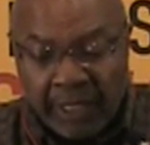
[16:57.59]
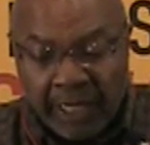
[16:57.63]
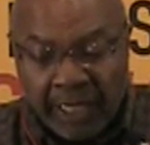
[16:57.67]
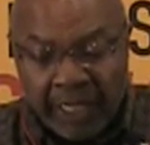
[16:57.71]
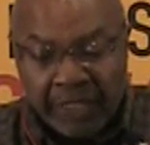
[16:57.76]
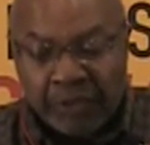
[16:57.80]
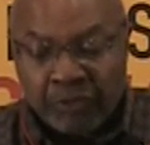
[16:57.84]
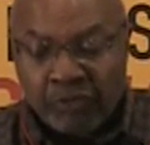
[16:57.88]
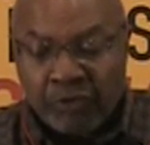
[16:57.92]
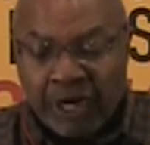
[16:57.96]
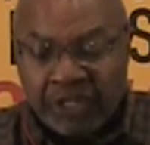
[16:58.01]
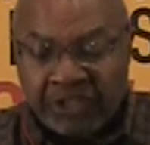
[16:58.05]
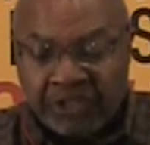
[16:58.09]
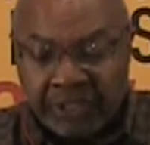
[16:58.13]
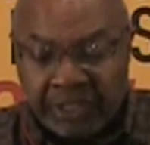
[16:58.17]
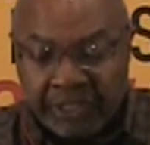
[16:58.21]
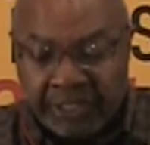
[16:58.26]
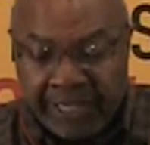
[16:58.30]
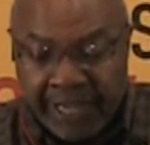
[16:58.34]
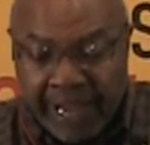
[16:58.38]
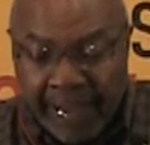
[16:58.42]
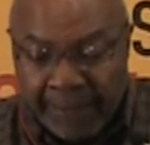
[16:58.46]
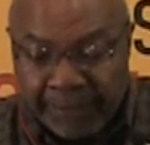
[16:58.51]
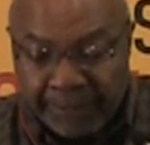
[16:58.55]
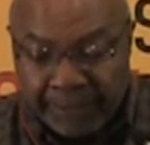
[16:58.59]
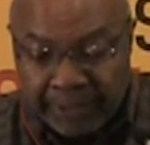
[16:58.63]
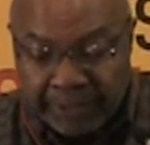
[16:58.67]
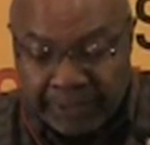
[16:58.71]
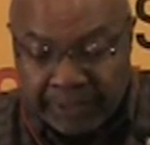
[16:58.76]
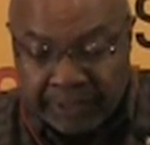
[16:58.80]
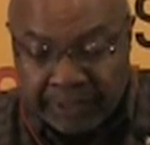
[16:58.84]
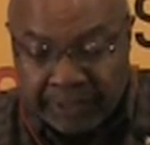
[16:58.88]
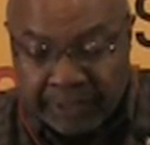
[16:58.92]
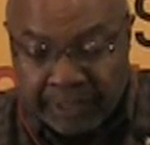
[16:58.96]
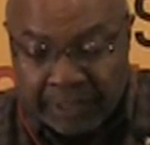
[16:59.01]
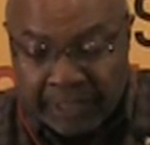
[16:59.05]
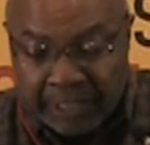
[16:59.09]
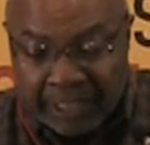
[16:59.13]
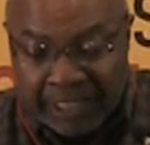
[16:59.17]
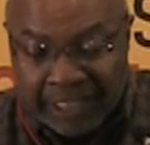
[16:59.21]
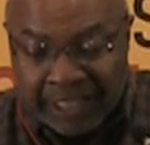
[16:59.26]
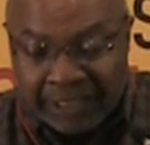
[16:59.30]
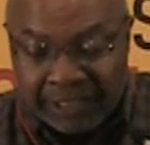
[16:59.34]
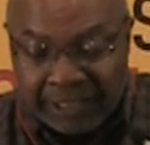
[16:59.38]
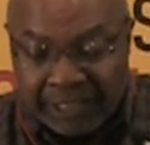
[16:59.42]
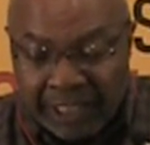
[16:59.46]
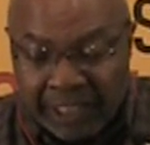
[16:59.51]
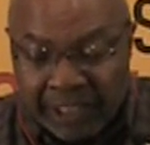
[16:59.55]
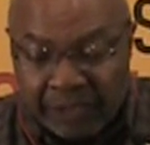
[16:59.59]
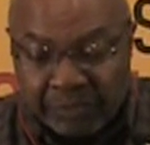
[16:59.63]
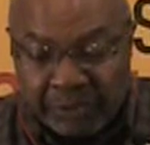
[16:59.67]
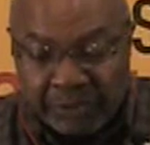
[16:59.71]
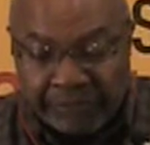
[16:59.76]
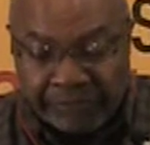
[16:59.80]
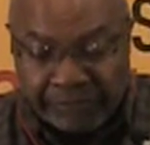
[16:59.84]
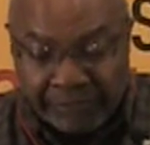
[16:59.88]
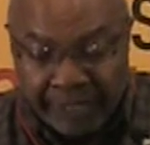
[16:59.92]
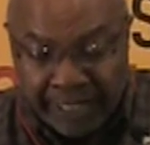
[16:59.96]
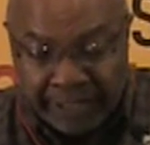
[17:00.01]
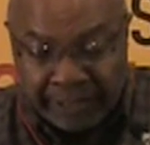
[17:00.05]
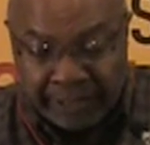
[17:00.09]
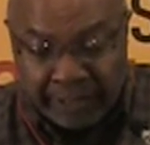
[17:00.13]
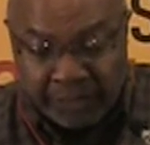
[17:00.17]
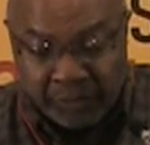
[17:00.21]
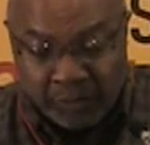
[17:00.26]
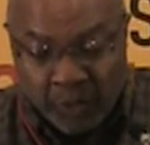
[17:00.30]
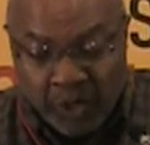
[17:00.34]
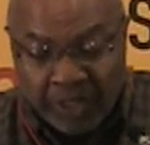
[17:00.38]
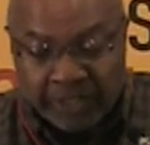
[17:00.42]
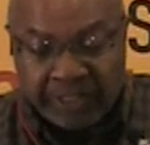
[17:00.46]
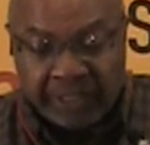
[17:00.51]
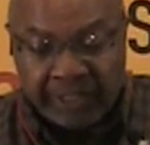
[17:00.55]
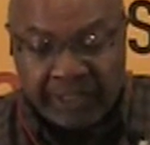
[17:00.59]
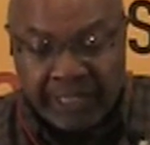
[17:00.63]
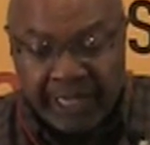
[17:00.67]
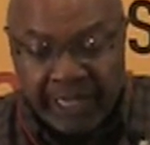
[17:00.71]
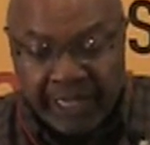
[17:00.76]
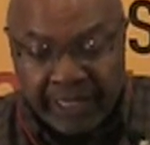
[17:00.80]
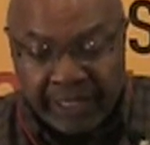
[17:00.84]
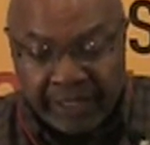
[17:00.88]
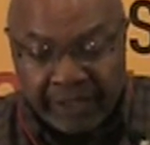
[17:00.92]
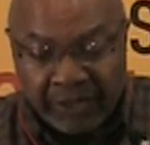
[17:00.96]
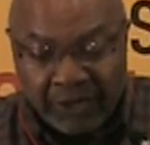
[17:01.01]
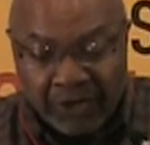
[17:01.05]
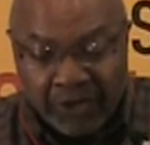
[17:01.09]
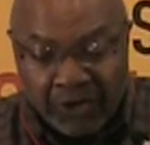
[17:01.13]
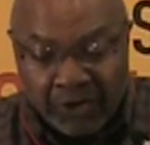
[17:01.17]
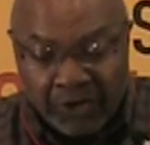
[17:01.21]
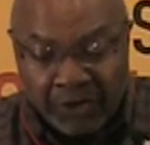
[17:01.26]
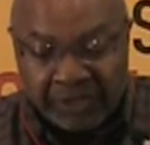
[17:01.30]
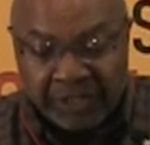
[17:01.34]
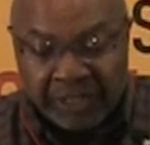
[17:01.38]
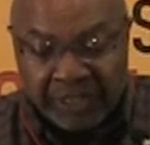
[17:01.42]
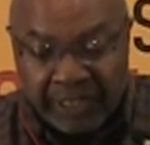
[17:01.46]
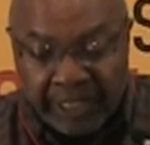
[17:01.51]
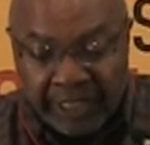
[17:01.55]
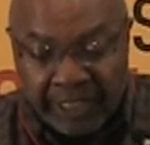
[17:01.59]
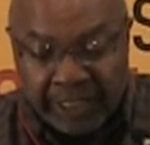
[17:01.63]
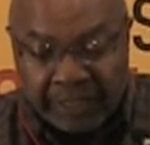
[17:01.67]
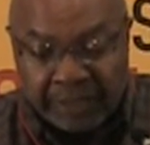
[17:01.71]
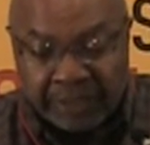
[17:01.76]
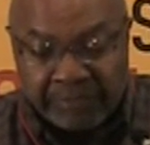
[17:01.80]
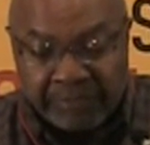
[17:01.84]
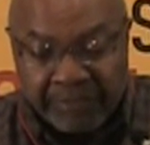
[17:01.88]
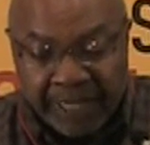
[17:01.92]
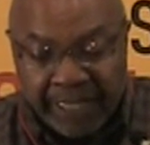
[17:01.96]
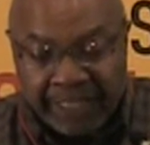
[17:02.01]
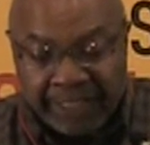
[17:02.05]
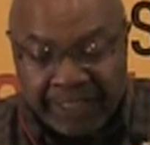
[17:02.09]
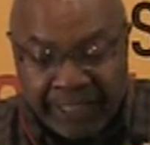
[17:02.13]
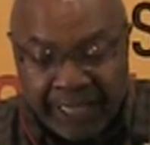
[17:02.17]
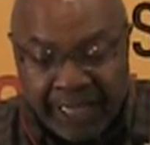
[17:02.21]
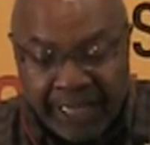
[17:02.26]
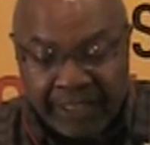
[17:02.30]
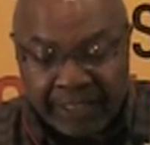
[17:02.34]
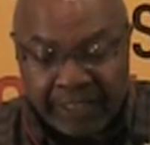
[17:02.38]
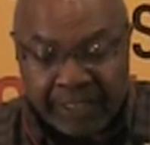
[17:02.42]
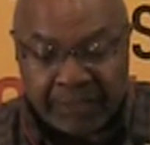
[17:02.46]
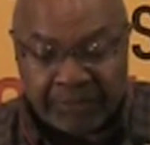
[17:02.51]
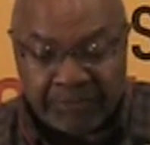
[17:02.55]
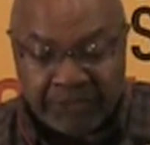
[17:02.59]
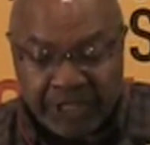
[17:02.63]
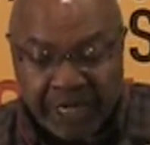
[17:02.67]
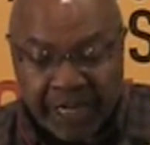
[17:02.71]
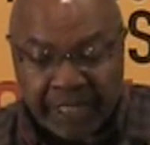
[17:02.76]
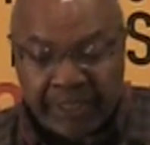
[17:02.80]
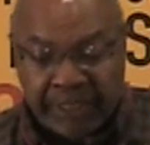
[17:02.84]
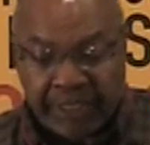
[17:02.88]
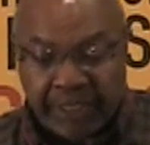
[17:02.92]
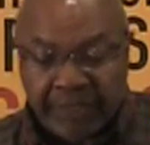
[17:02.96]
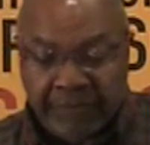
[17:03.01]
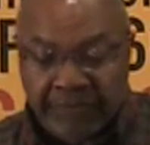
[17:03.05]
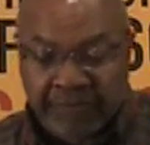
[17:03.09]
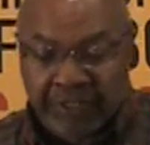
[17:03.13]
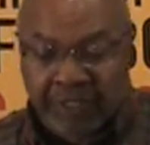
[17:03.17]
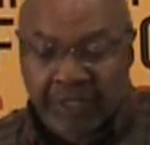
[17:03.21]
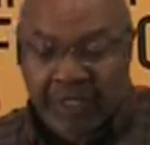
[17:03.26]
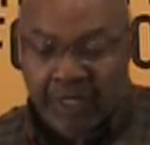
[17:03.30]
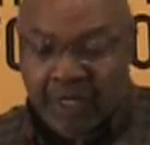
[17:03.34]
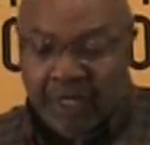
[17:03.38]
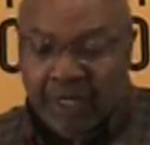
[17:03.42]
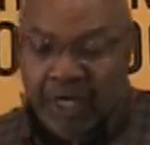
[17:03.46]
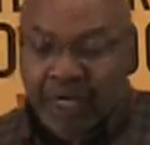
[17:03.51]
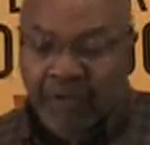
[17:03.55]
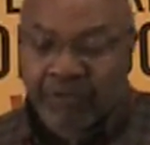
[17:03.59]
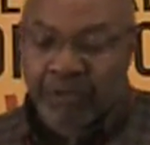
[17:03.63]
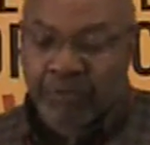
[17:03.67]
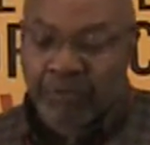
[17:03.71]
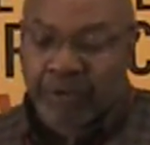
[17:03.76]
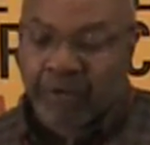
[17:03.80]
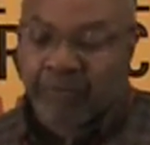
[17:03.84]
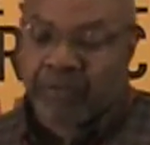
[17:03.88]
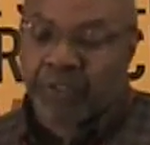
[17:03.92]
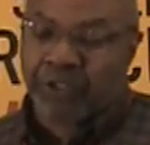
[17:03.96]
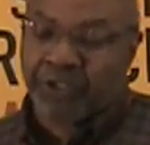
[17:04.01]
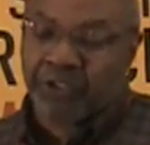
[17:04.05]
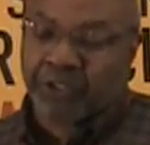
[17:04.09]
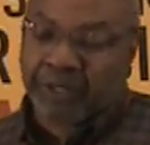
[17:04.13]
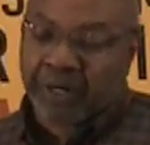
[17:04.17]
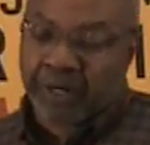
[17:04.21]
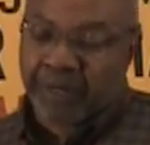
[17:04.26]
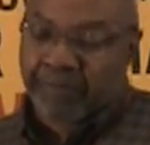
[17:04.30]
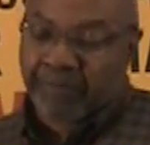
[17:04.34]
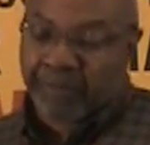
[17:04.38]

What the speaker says: and the Russian capitalists, Lenin reflected once again on the need to maintain the objectives of the Revolutionary